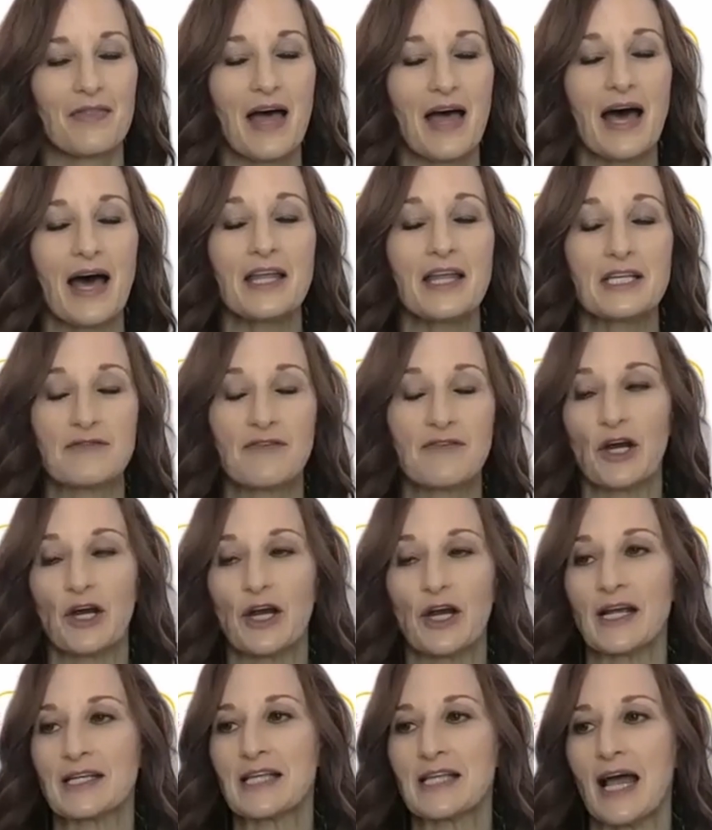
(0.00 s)
That is
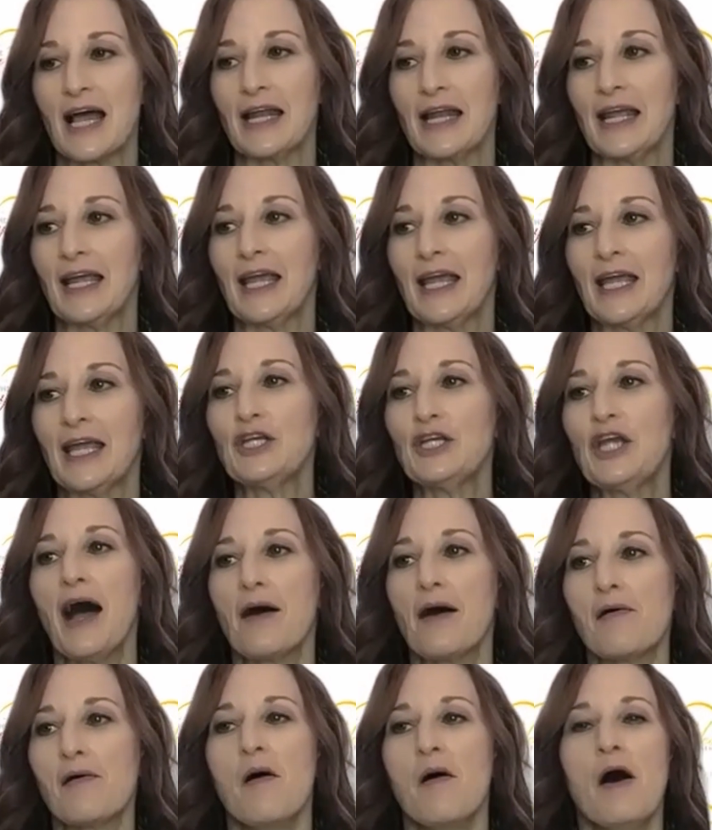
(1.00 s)
very exciting. And
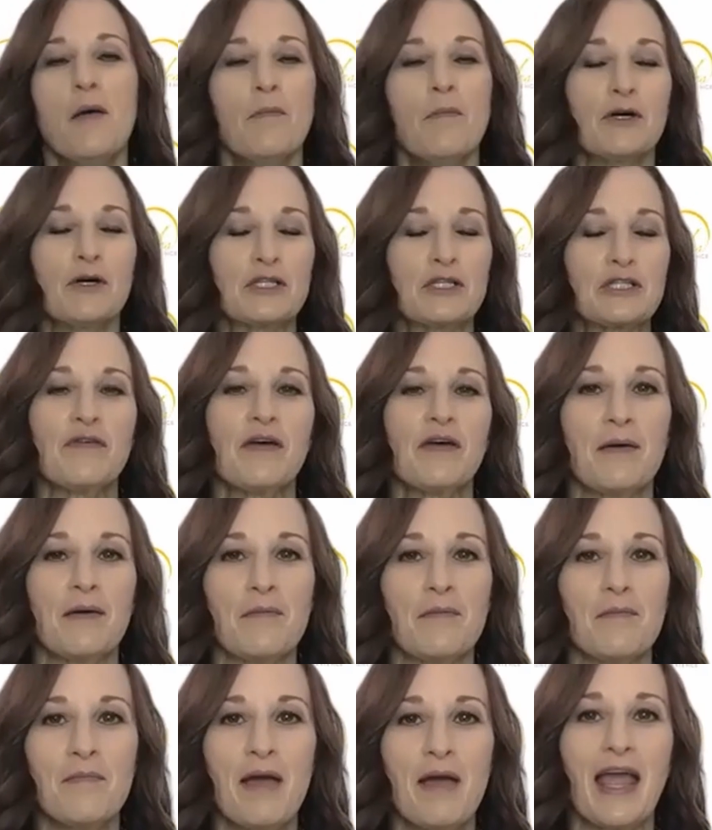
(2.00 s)
yeah, most of
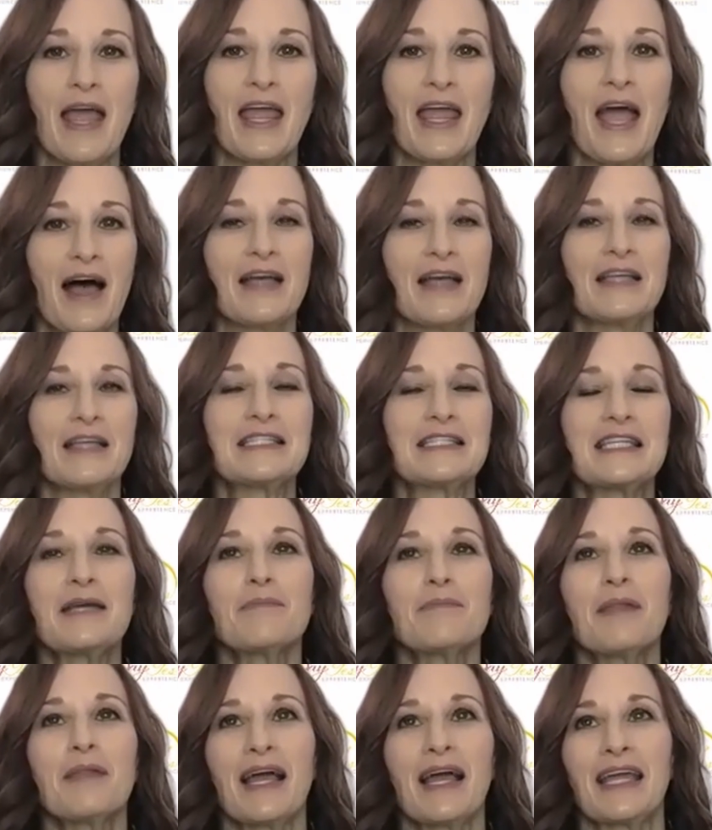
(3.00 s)
it may
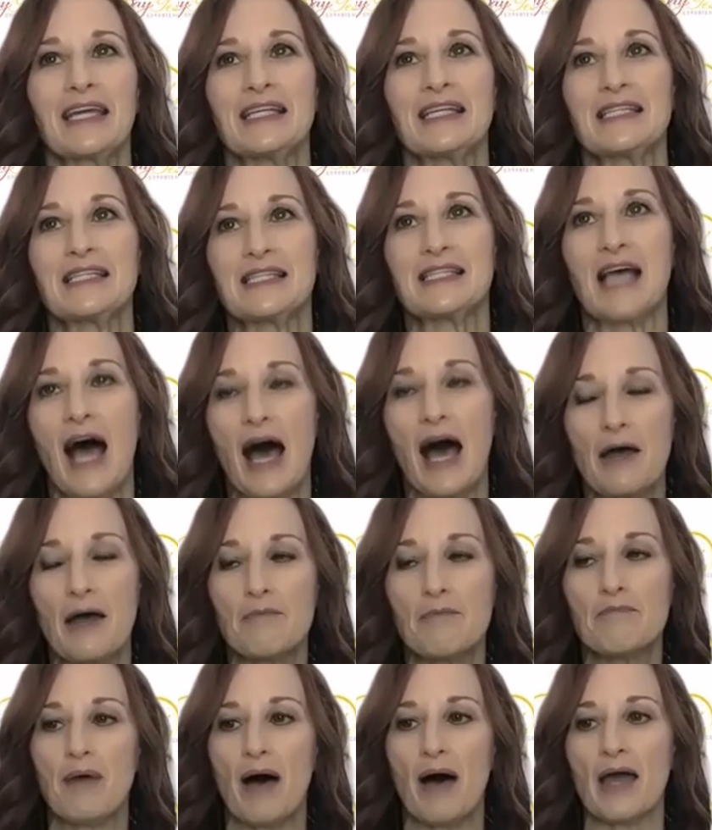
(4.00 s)
seem like it's
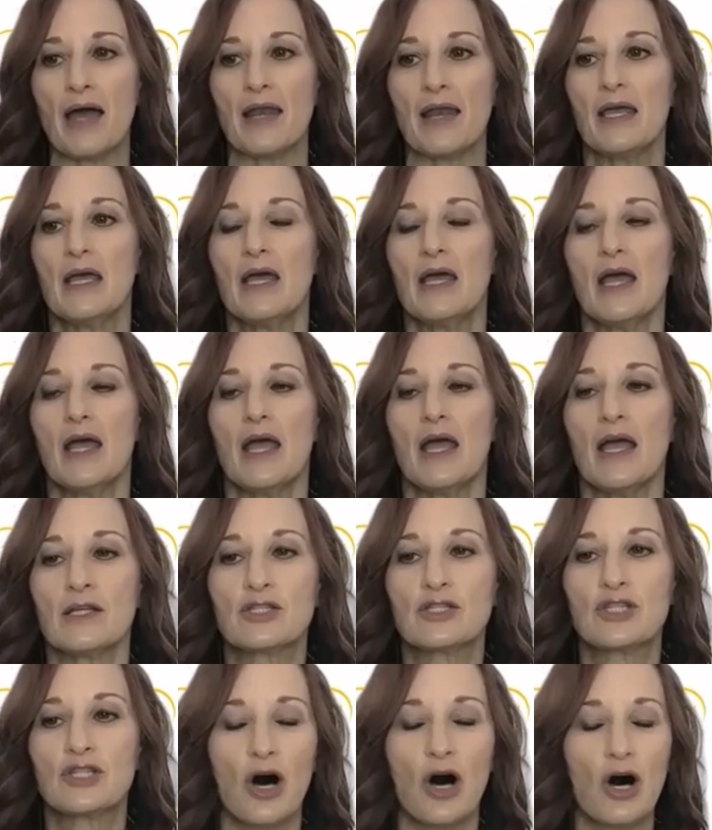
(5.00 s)
sad, but
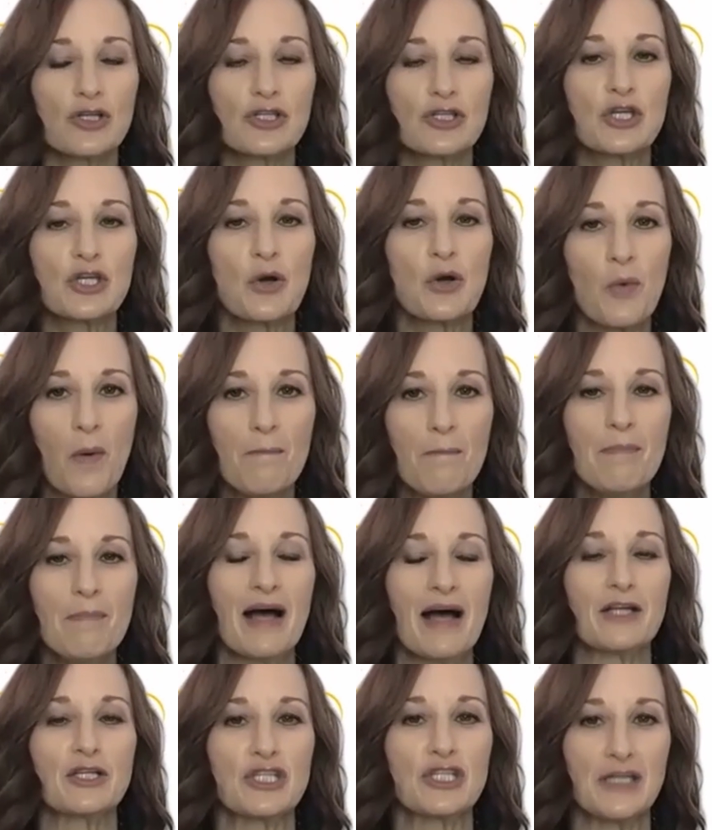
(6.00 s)
it's also
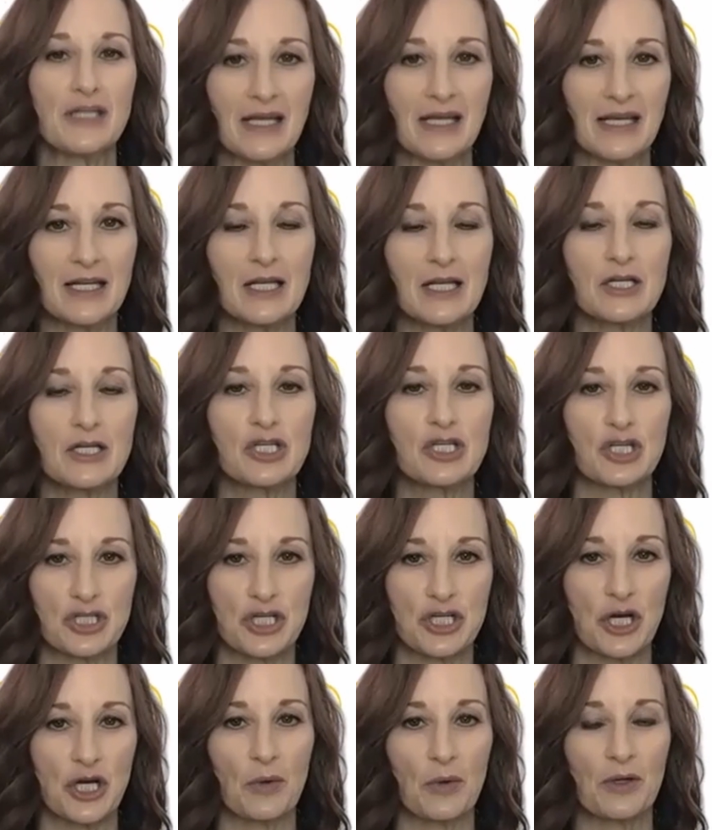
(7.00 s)
much needed to
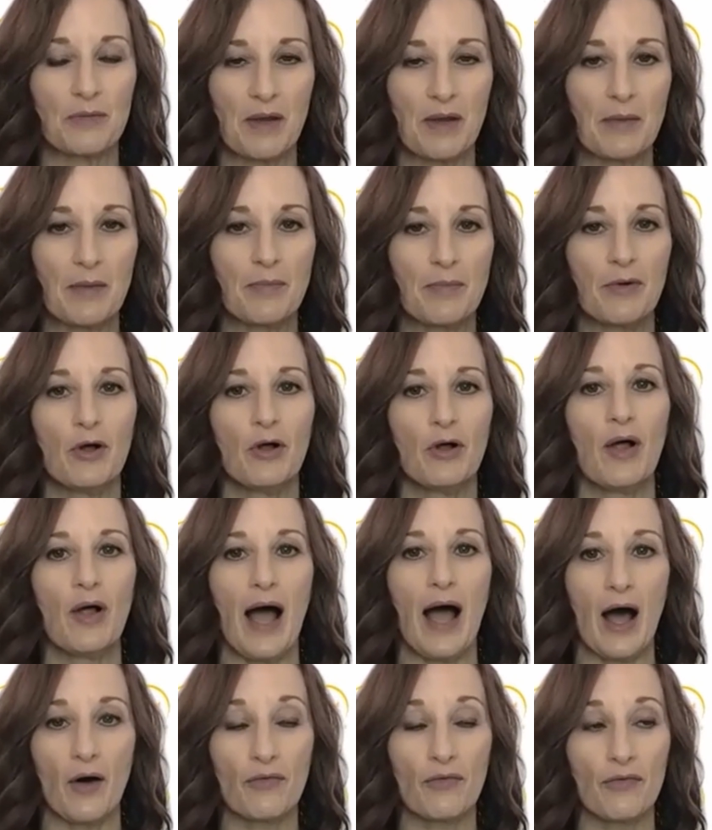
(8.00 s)
share with people
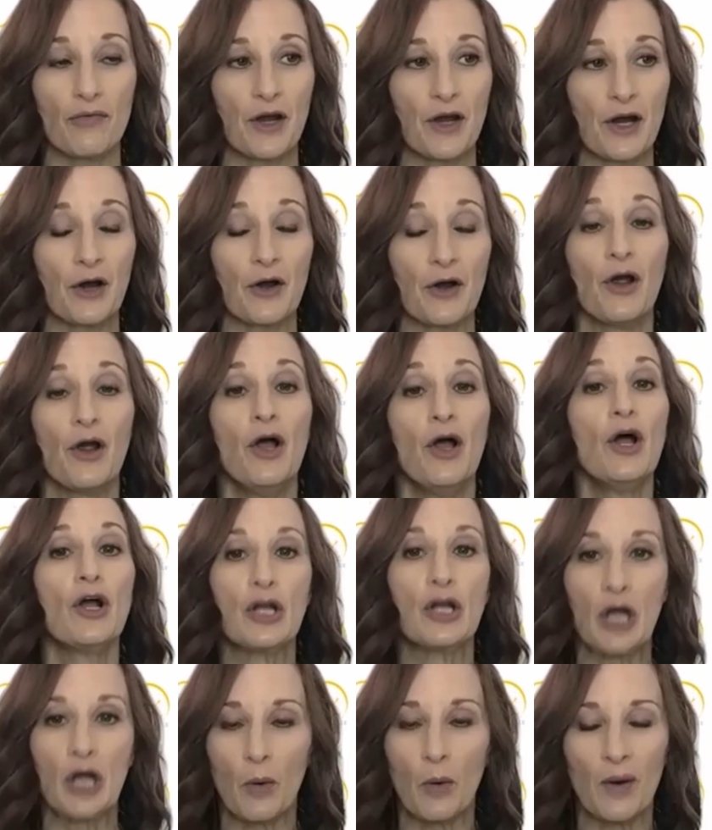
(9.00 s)
out there
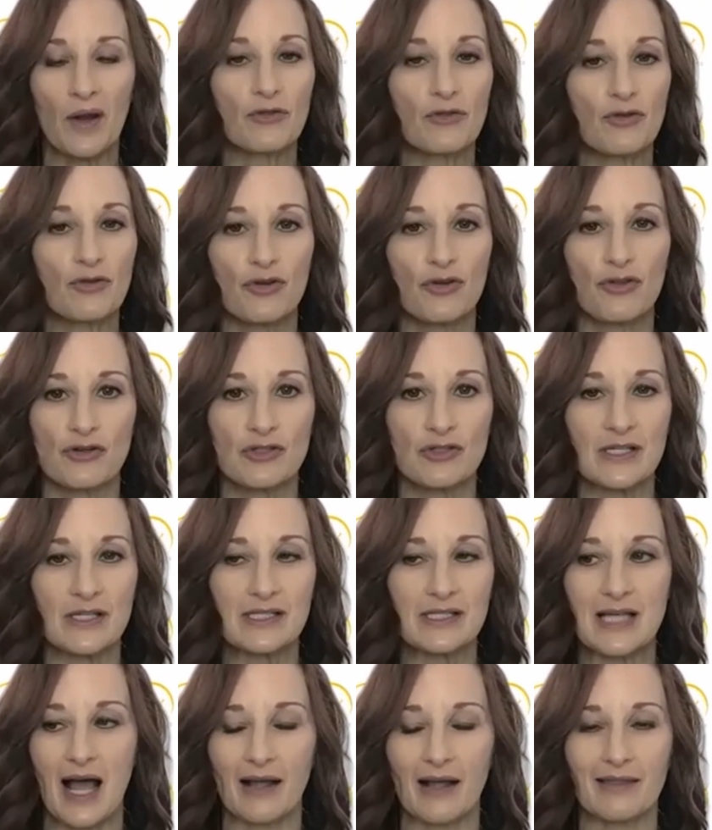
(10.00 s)
going through those
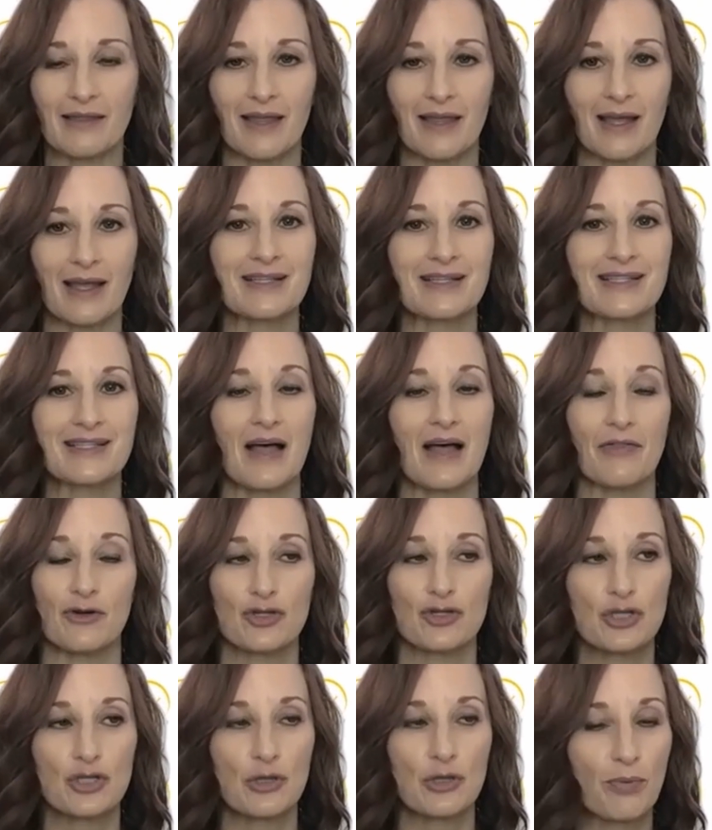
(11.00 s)
exact things that
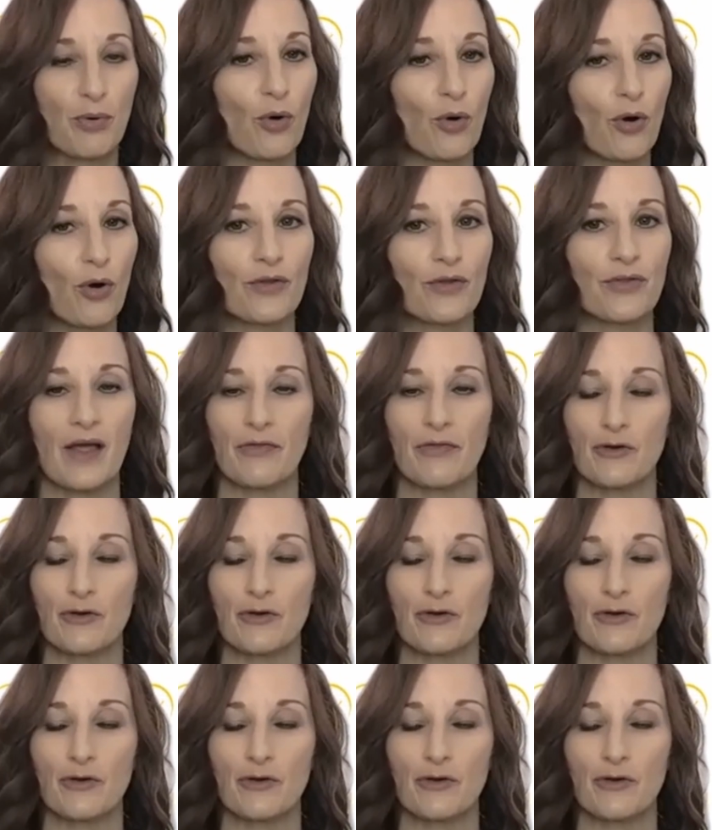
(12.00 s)
there's support, that